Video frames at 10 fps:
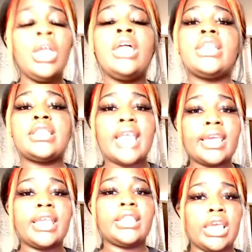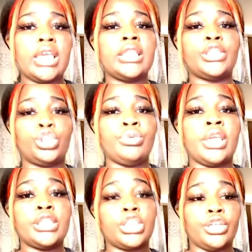The second thing that you
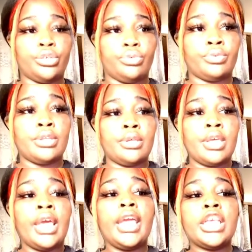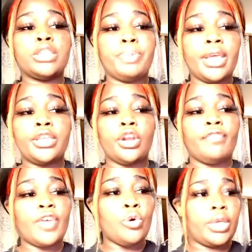need to do is pick your
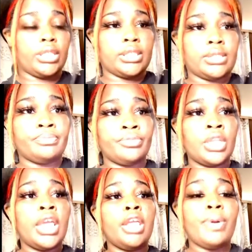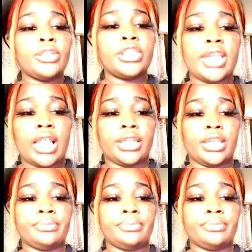focus and personality.